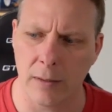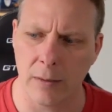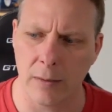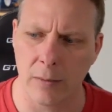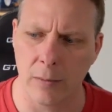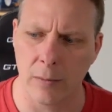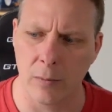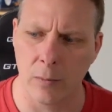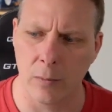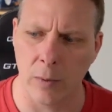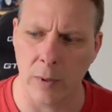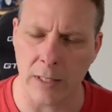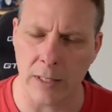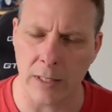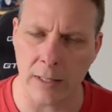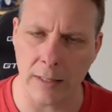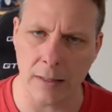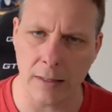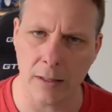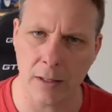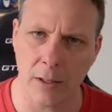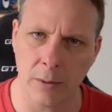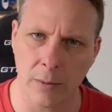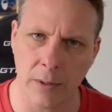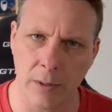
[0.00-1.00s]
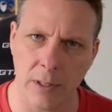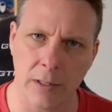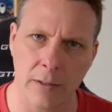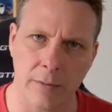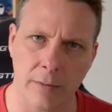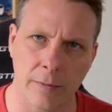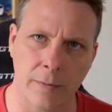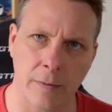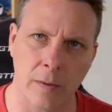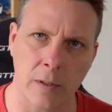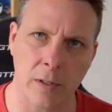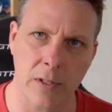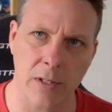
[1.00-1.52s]
We didn't do it in the
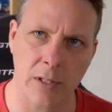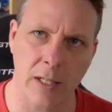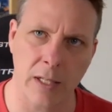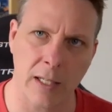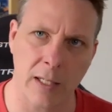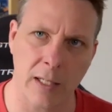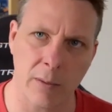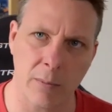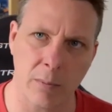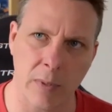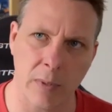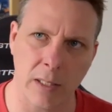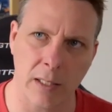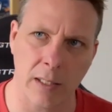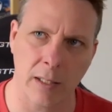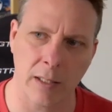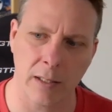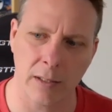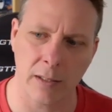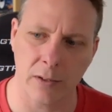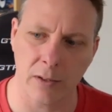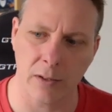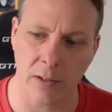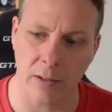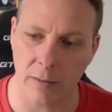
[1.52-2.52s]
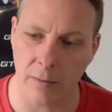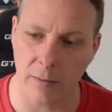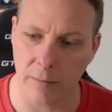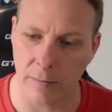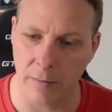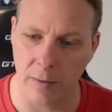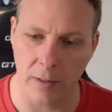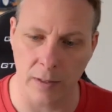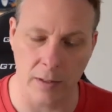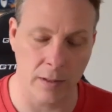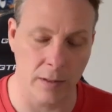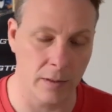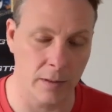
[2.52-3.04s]
first game because of
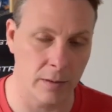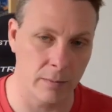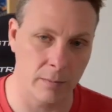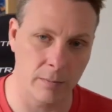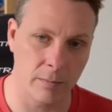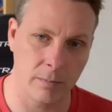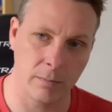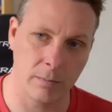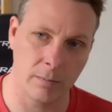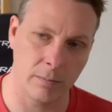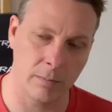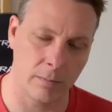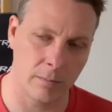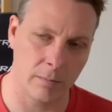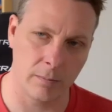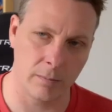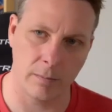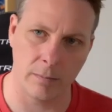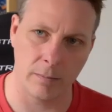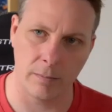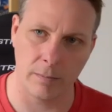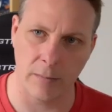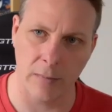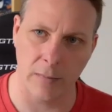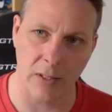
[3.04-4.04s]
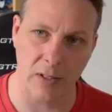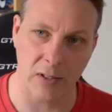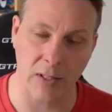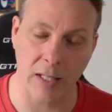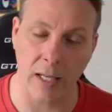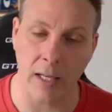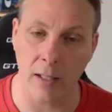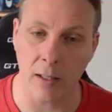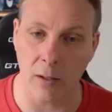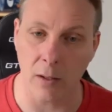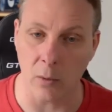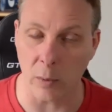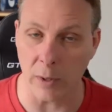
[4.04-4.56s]
the
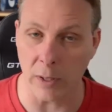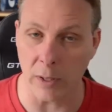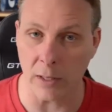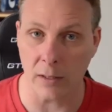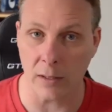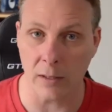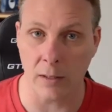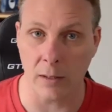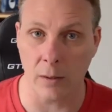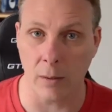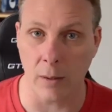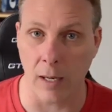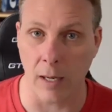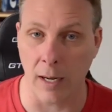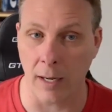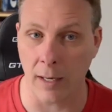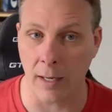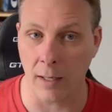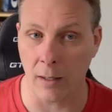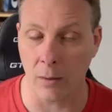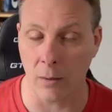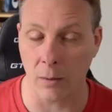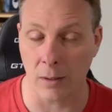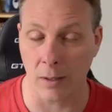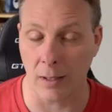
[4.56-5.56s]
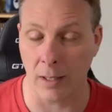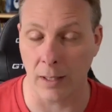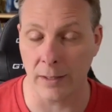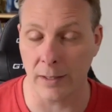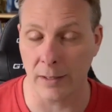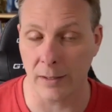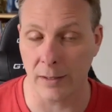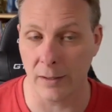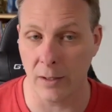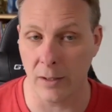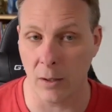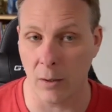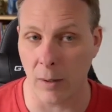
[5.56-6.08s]
scale. We didn't know how, or I
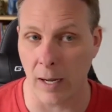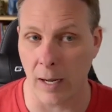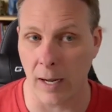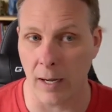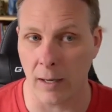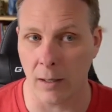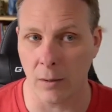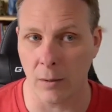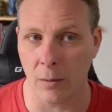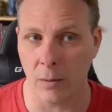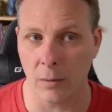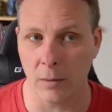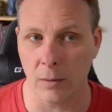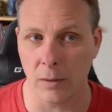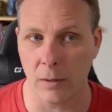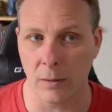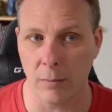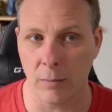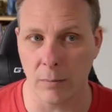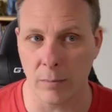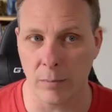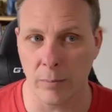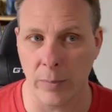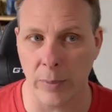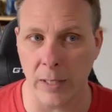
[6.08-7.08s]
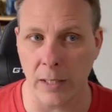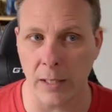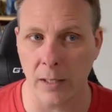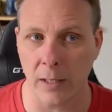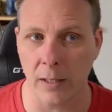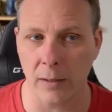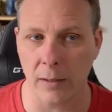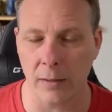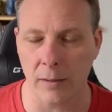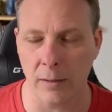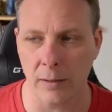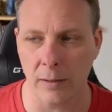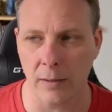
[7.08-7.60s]
didn't know how
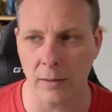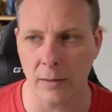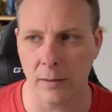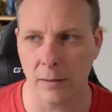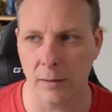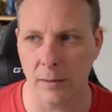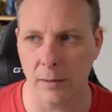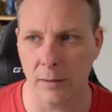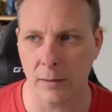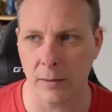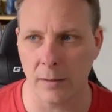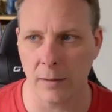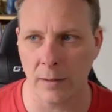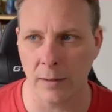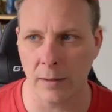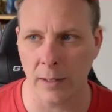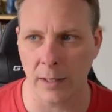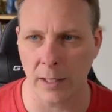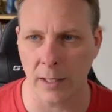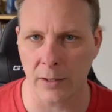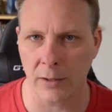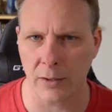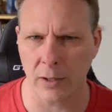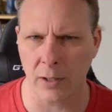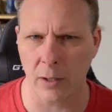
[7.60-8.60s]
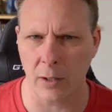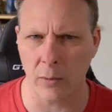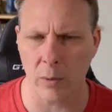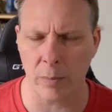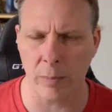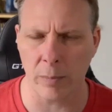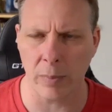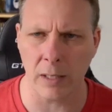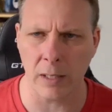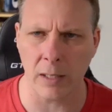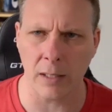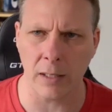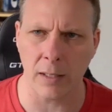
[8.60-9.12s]
big the Kickstarter would
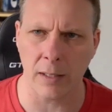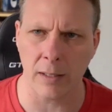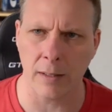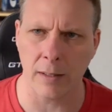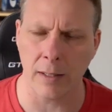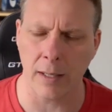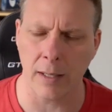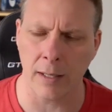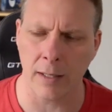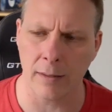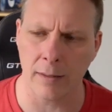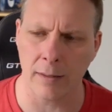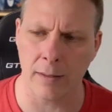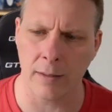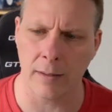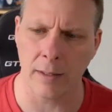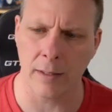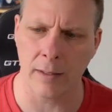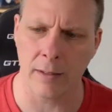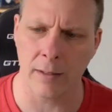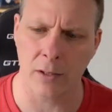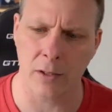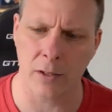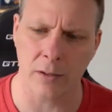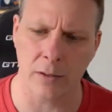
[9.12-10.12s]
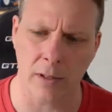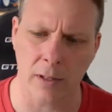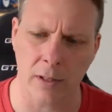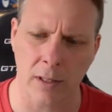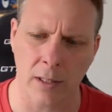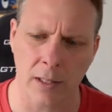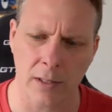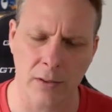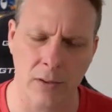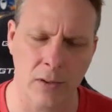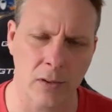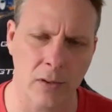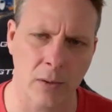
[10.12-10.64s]
be, and the additional
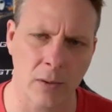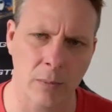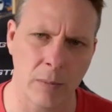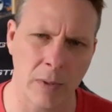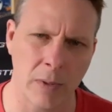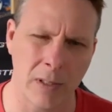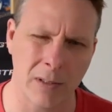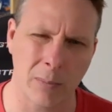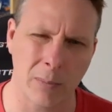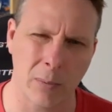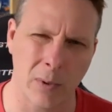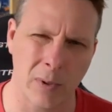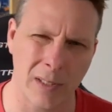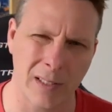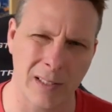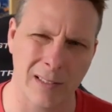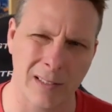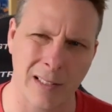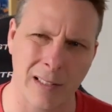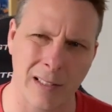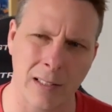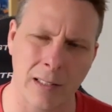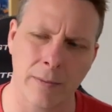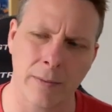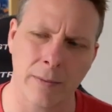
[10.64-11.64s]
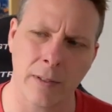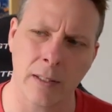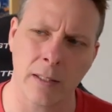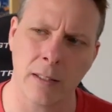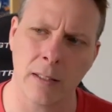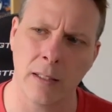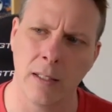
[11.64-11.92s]
cost is pretty significant